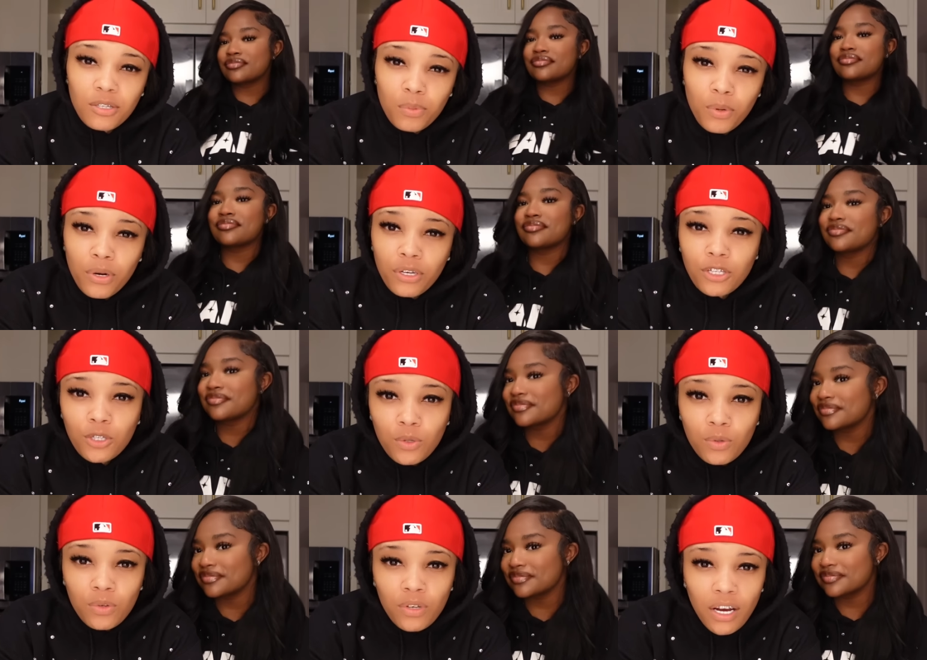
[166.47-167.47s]
Speaker 1: of supporters
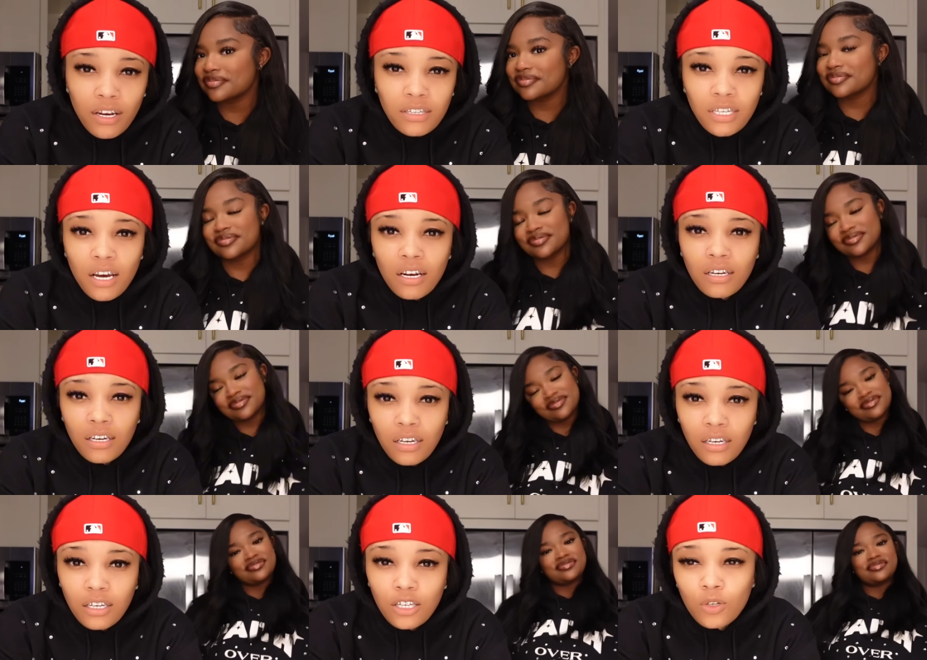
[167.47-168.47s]
too outside of the
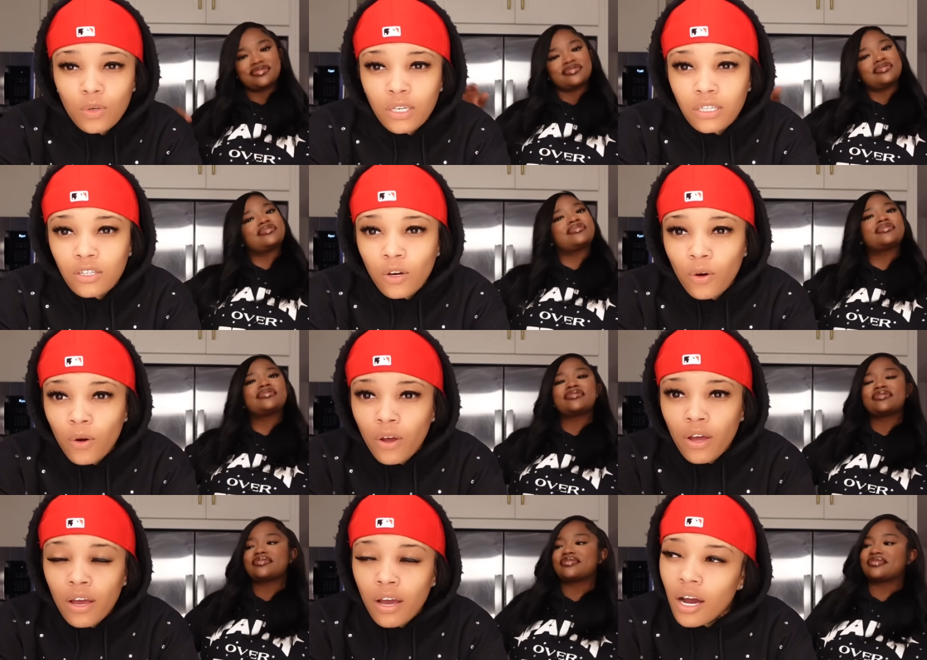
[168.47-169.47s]
uh, US. So
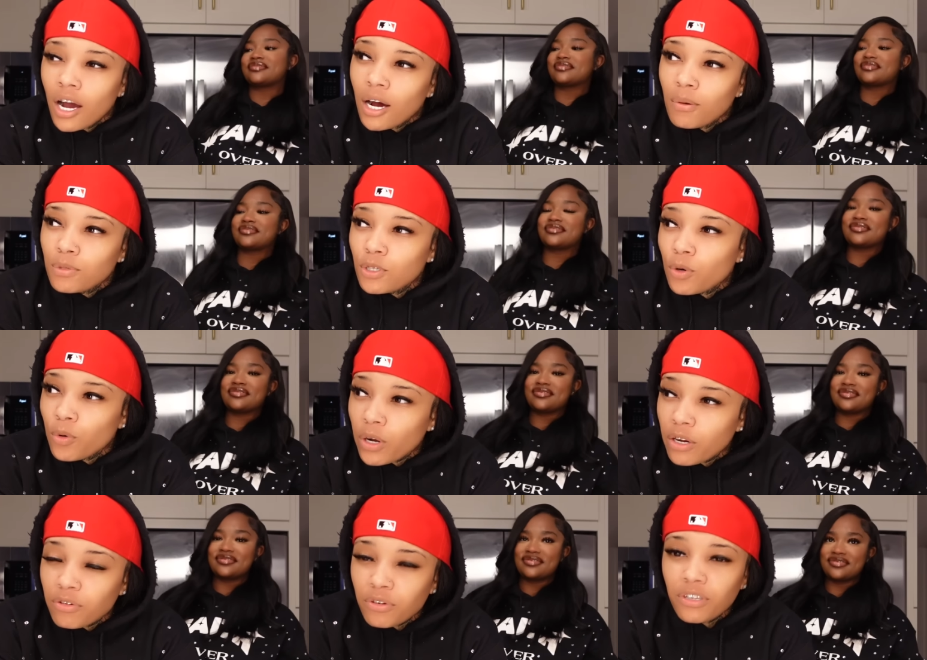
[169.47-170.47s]
I'm so
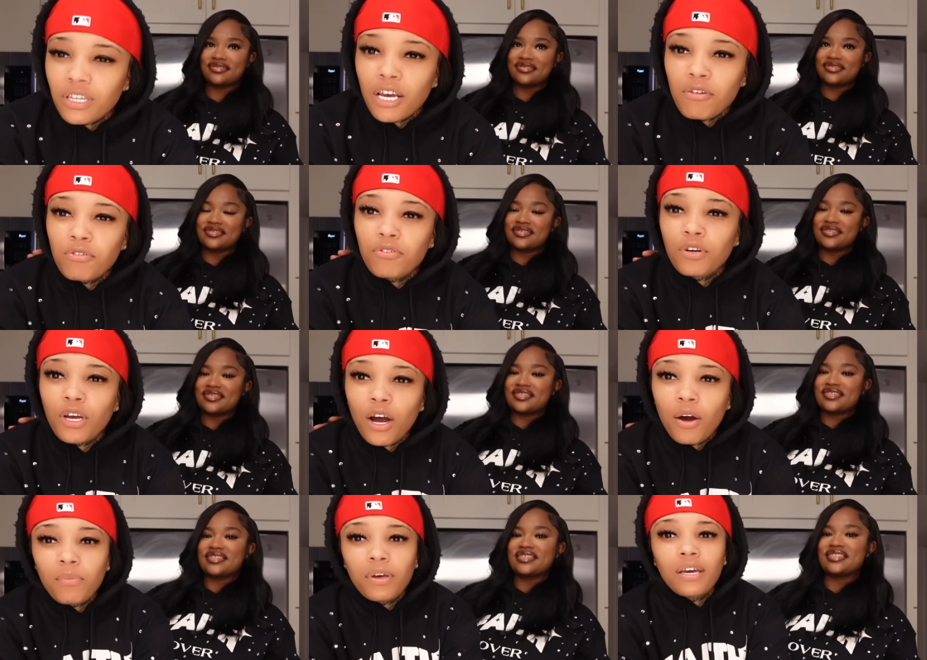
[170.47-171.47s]
grateful and thankful for
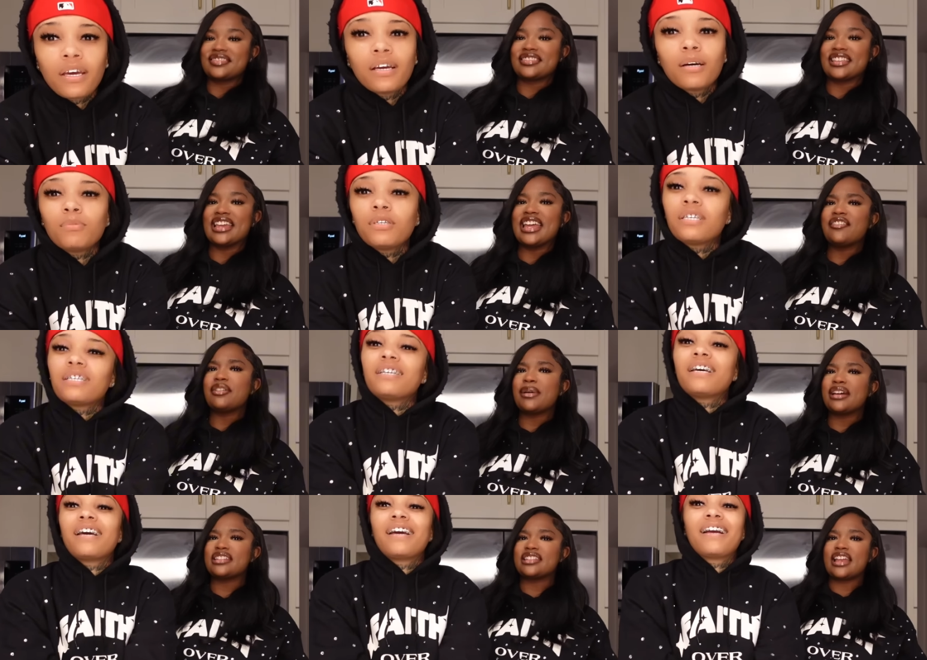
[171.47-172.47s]
y'all, man. I'm man just,
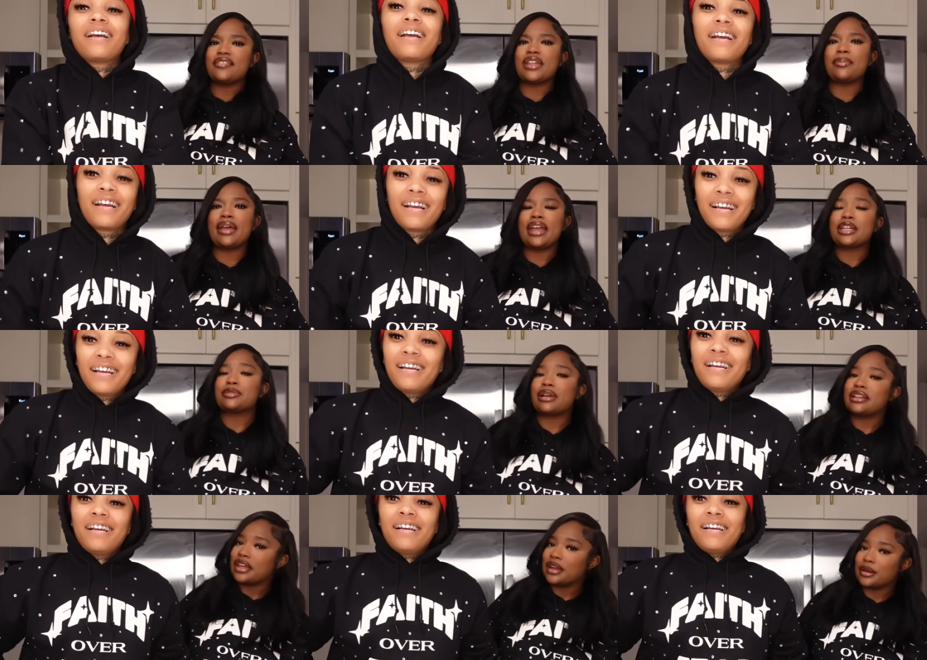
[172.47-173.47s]
everybody
Speaker 2: should have their package
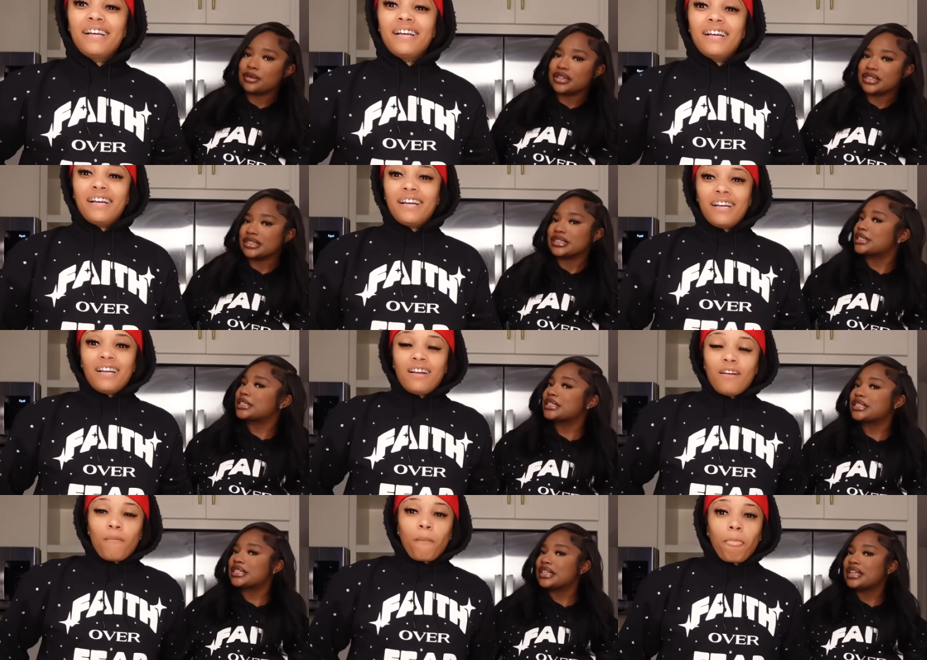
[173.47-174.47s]
by now,
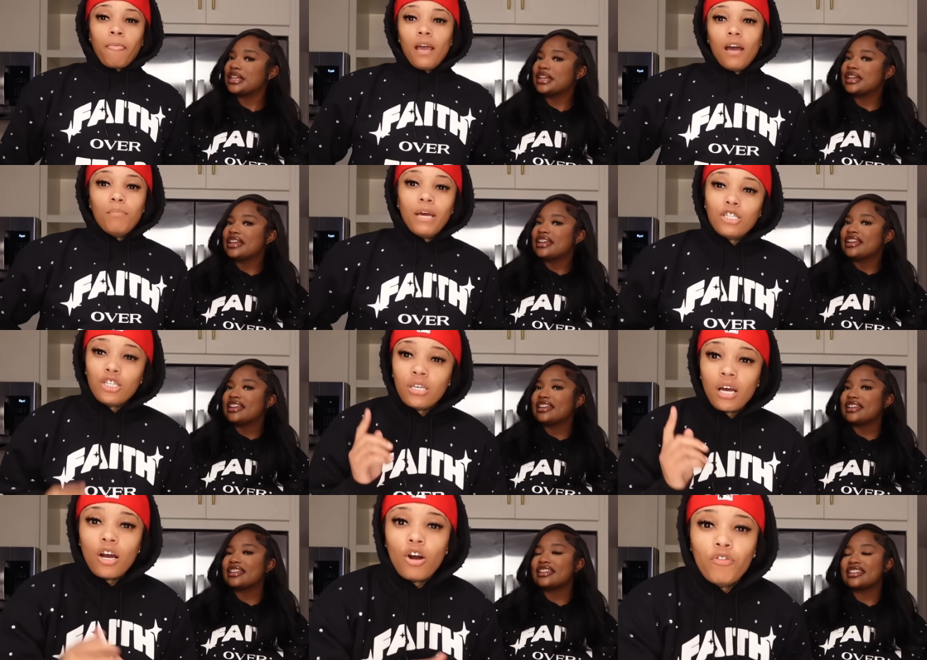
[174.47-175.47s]
cause yeah, make
Speaker 1: sure
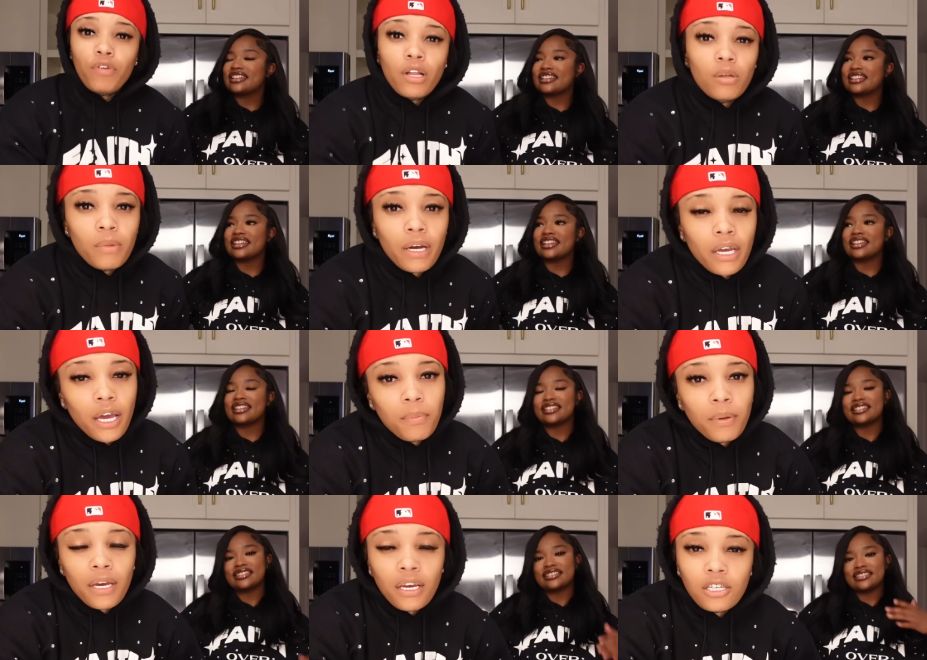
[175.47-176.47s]
y'all go follow my Yay
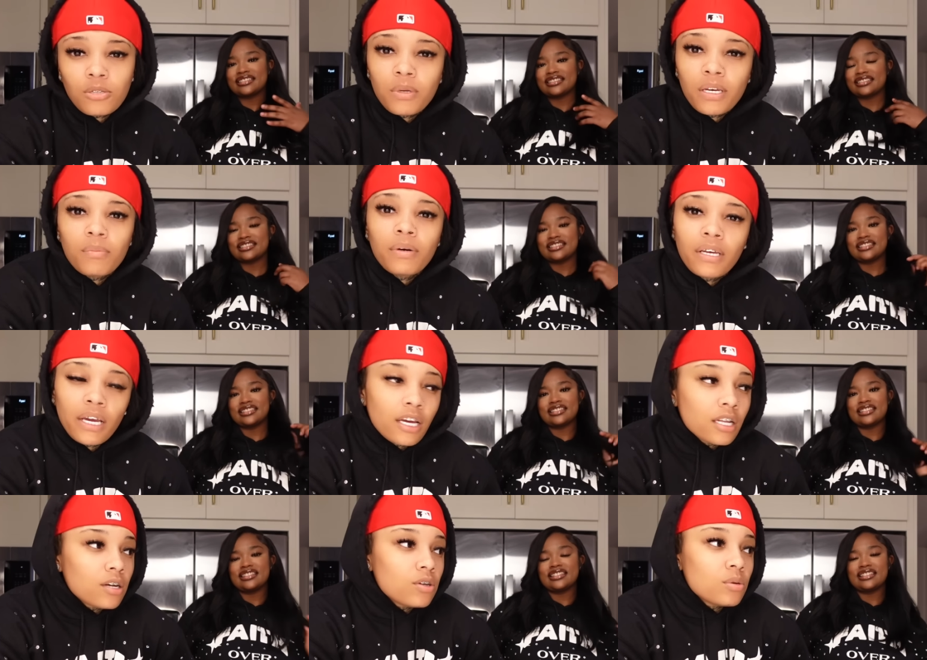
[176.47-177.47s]
page, man. My
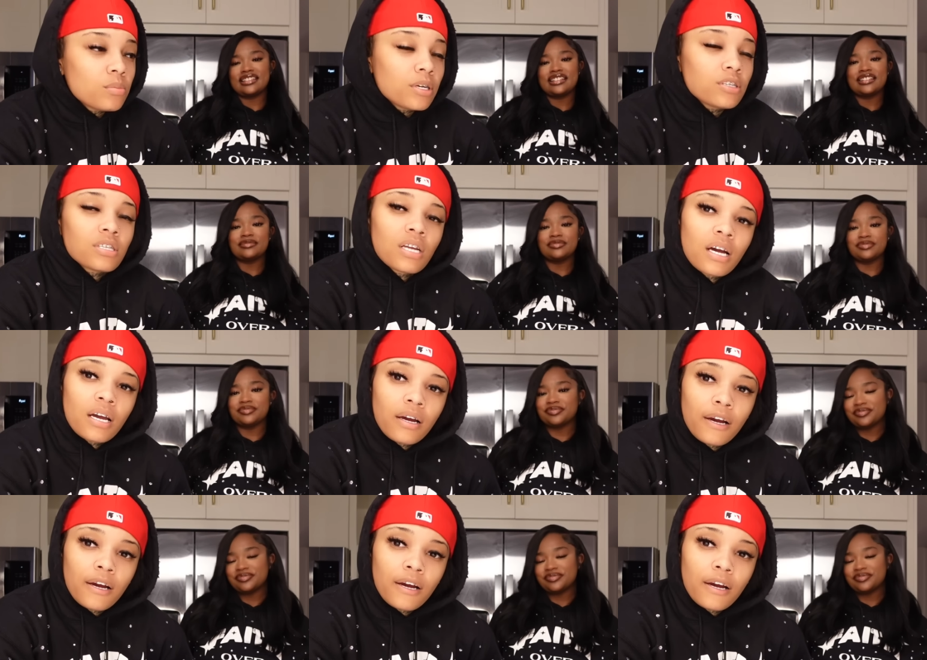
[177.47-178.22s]
Yay clothing merch mm-hmm. line.